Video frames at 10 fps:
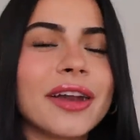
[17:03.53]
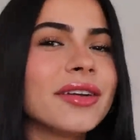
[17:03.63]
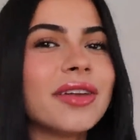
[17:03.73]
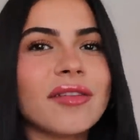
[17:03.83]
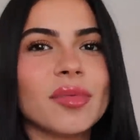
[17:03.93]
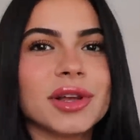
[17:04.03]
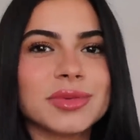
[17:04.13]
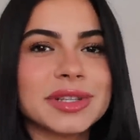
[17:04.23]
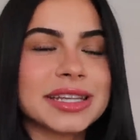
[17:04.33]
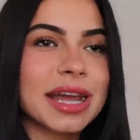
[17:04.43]
I don't even have a plus
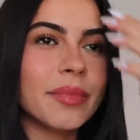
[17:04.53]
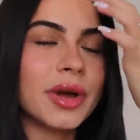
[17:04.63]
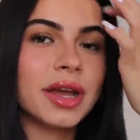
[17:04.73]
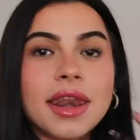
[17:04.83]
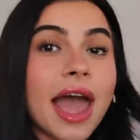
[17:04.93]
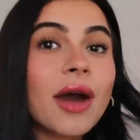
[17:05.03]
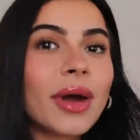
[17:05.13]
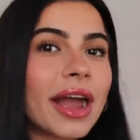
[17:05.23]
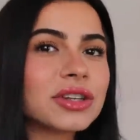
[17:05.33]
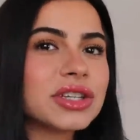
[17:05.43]
one tonight, but now
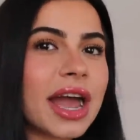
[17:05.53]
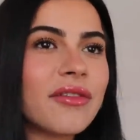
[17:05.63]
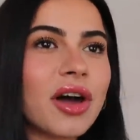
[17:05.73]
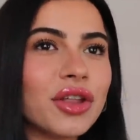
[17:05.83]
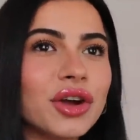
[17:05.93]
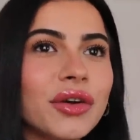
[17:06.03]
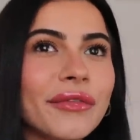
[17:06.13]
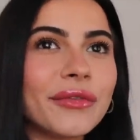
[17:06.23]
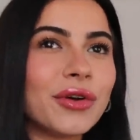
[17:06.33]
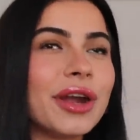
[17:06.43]
I actually have
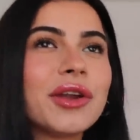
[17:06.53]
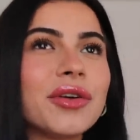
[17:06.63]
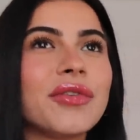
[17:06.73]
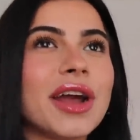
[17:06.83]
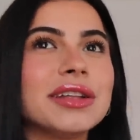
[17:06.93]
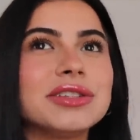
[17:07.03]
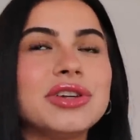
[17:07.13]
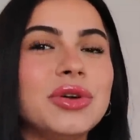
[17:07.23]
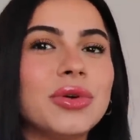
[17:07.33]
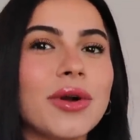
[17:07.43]
other creator friends
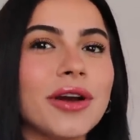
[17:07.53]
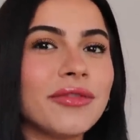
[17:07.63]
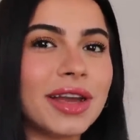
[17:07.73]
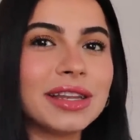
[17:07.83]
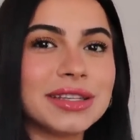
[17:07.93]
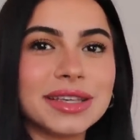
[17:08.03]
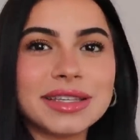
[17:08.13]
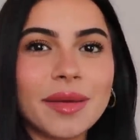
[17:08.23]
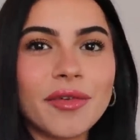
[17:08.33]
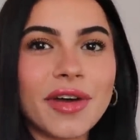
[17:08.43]
who are invited to the
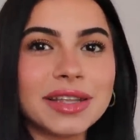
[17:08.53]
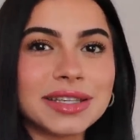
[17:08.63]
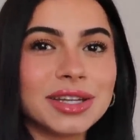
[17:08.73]
same events,